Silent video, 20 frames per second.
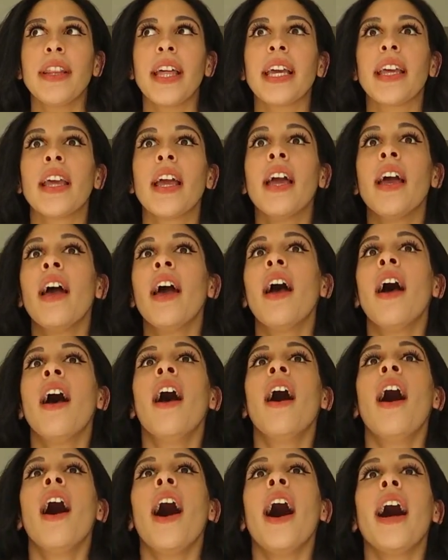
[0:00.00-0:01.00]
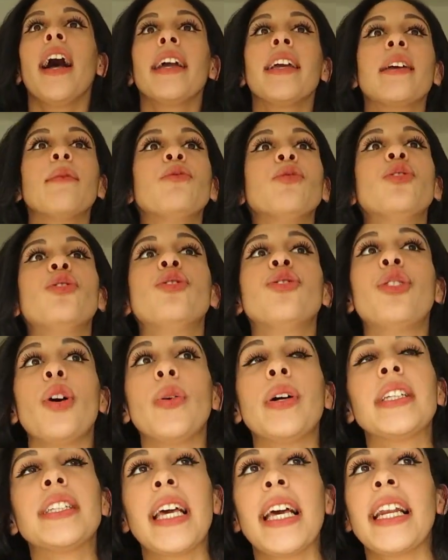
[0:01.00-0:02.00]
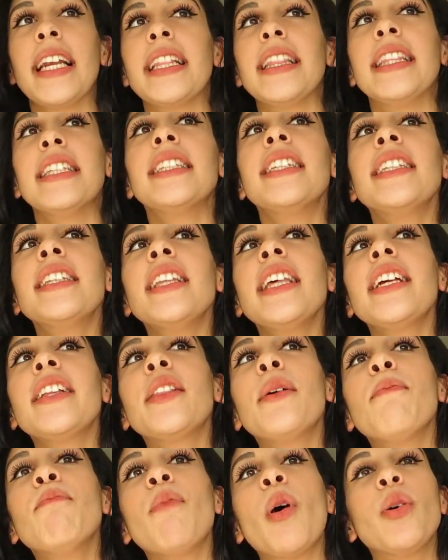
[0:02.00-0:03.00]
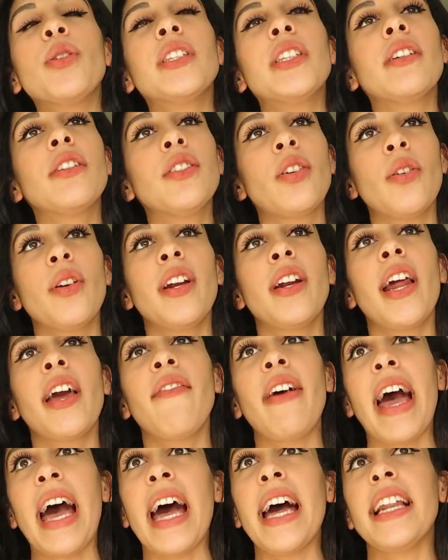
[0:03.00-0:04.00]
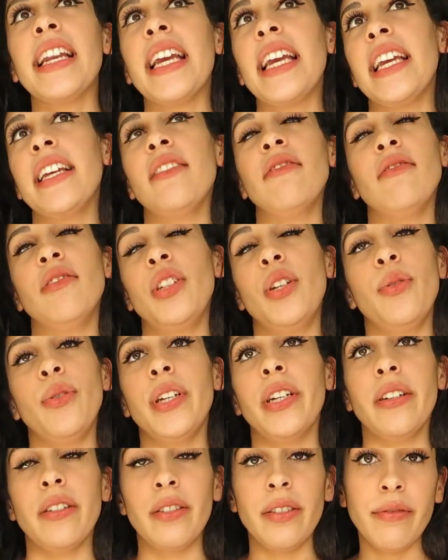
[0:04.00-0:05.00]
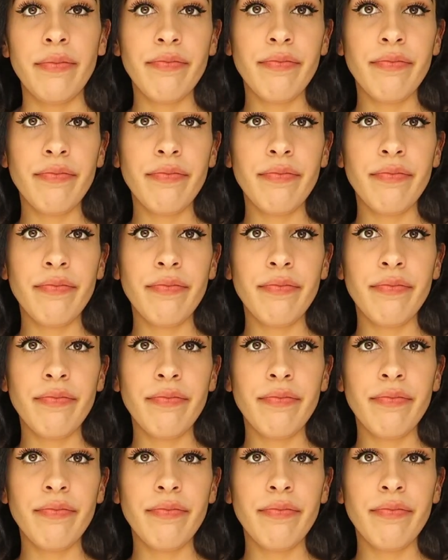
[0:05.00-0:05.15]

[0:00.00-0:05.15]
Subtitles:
Like I am so excited. This is like the most serotonin I've had in 2 years.